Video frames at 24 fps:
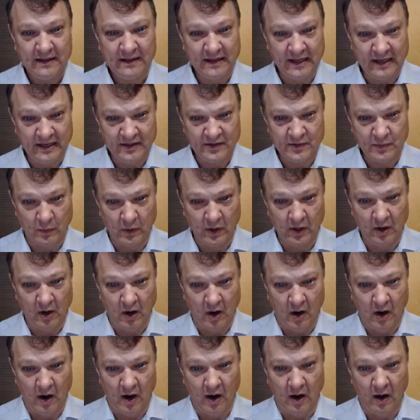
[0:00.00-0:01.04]
these were
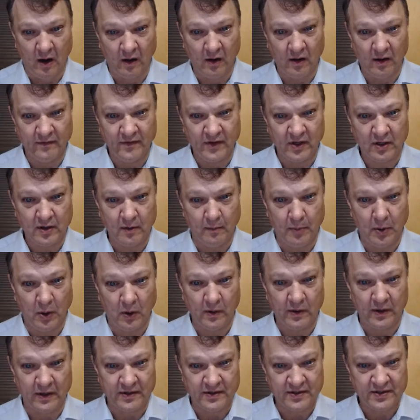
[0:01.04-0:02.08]
all of the
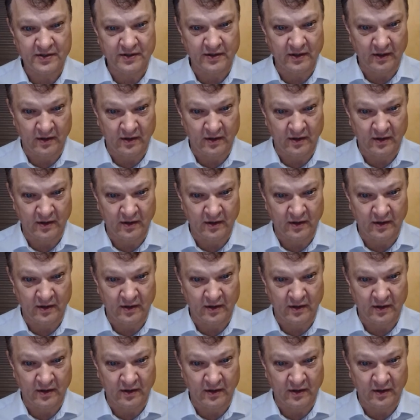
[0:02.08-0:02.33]
components: